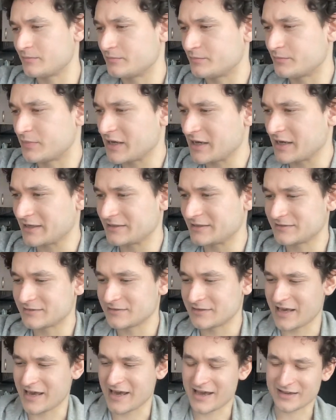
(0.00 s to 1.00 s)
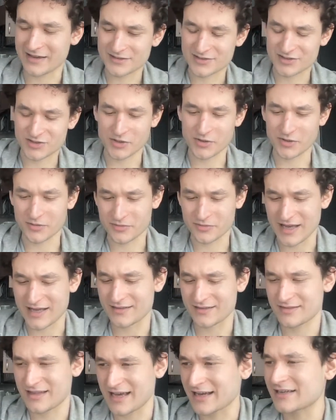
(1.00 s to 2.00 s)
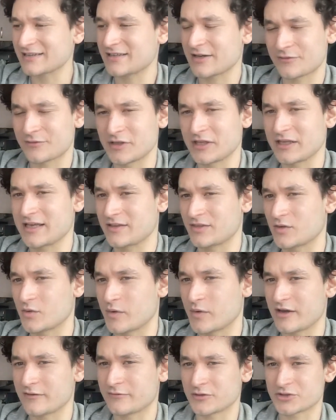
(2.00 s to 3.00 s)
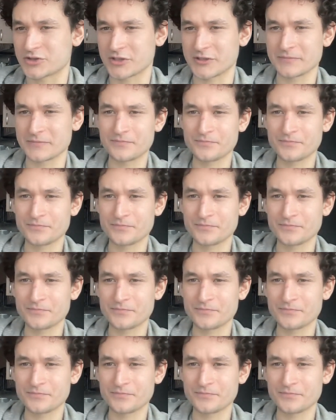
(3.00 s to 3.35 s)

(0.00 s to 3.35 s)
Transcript: But yeah, so that can definitely get in the way for sure.